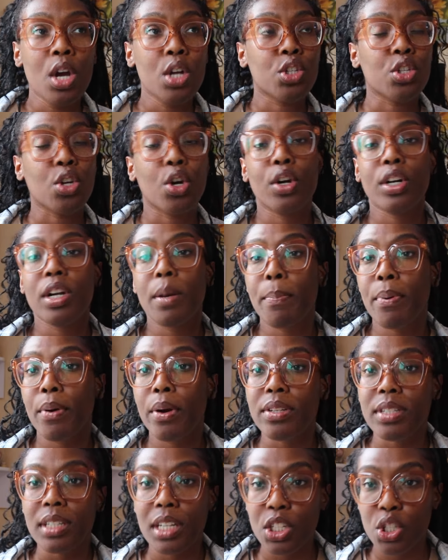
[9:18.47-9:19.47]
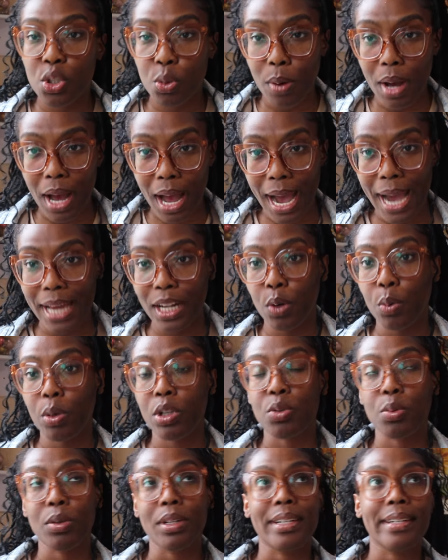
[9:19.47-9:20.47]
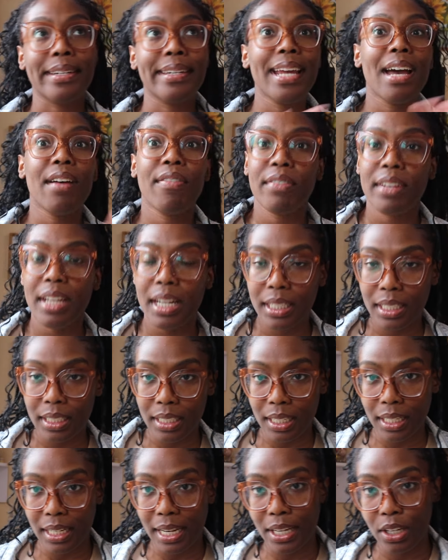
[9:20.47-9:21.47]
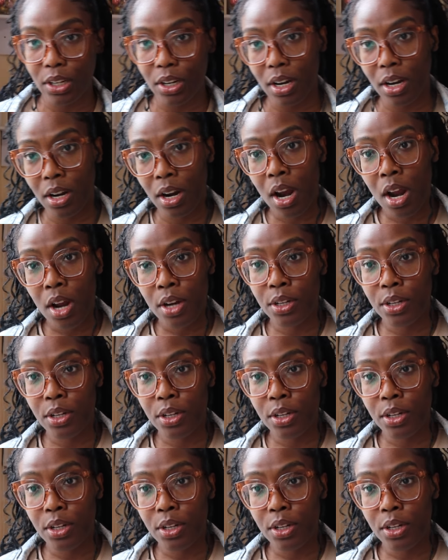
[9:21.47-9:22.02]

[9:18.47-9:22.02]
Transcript: turn a person into an idol which would definitely delay your